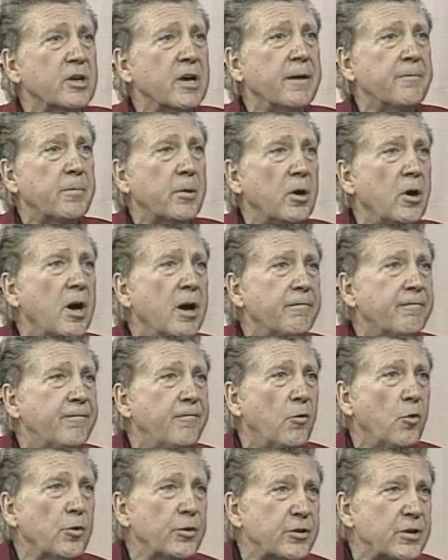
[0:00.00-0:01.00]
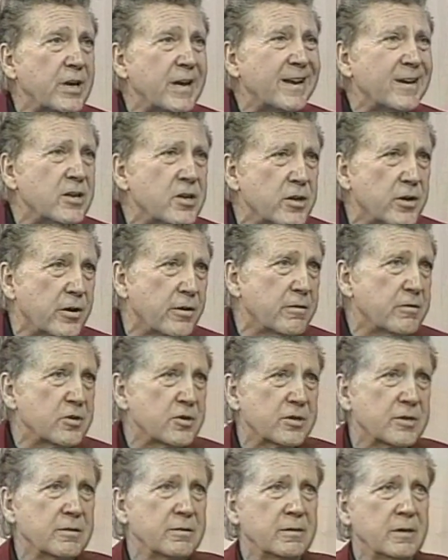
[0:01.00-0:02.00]
kept it off 14
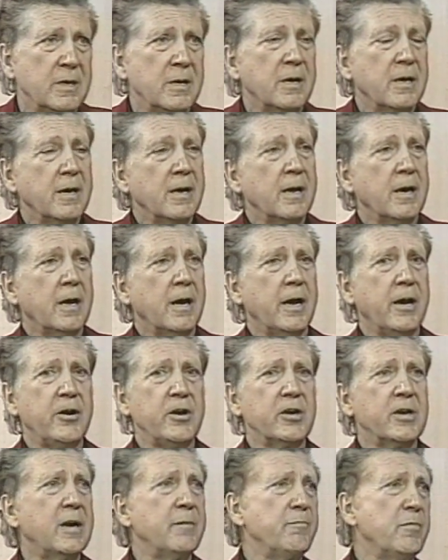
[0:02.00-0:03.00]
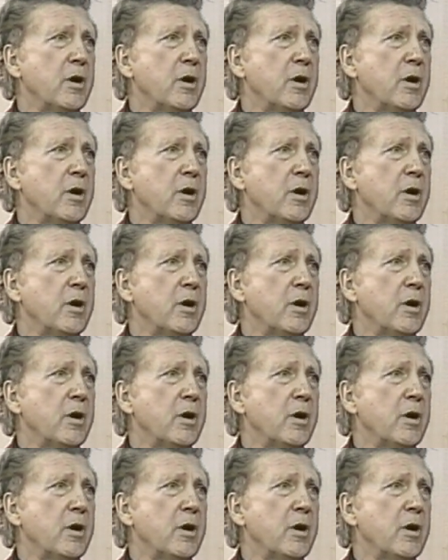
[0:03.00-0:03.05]
years, and he got